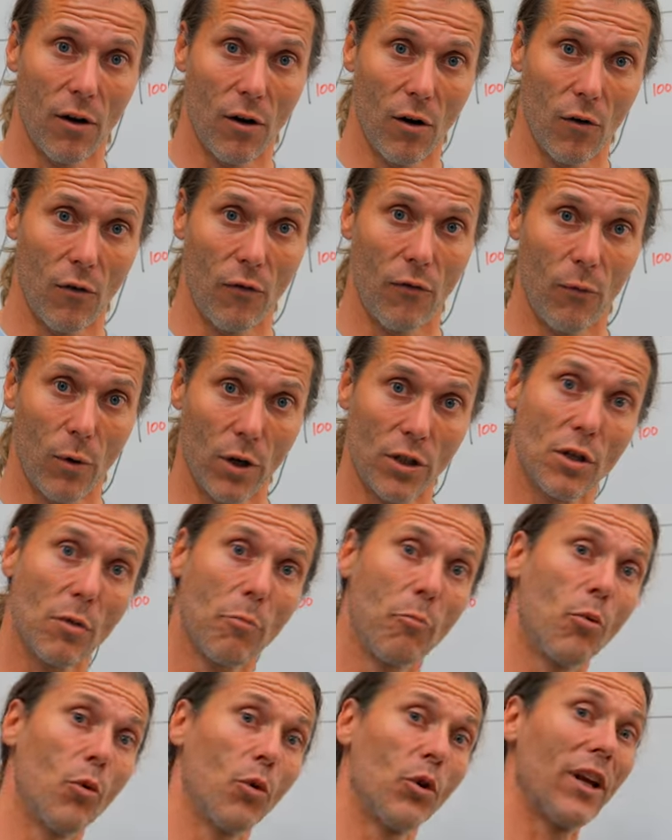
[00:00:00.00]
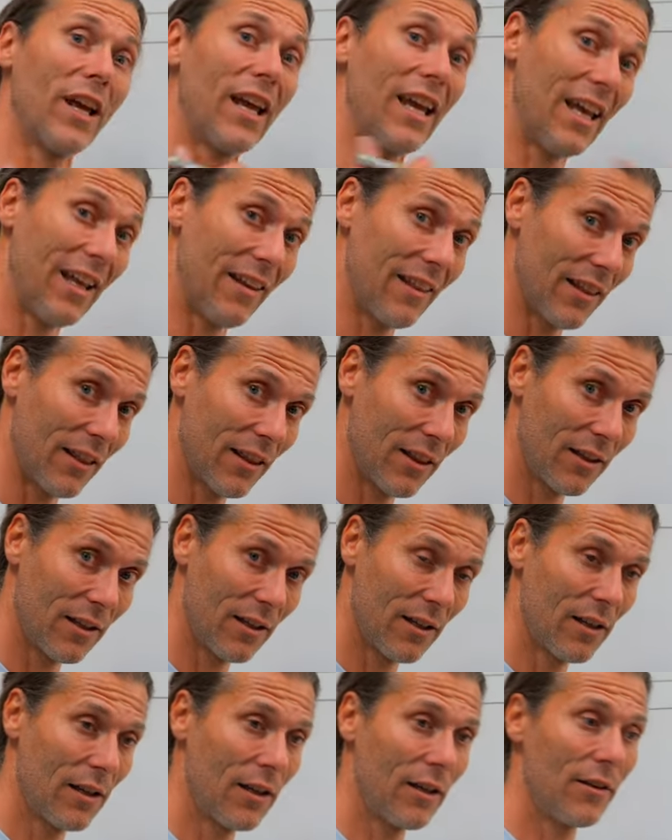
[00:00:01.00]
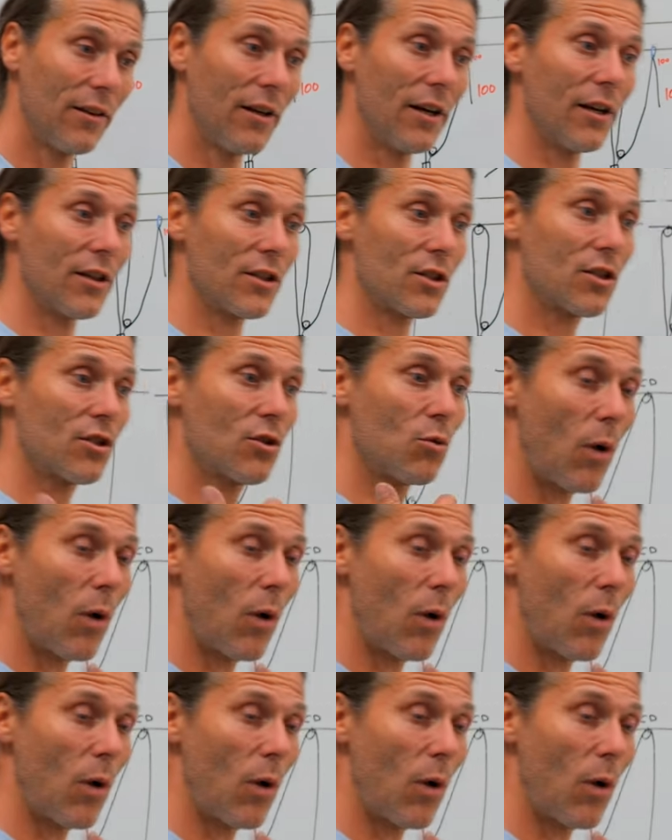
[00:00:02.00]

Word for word: of what you put in. There is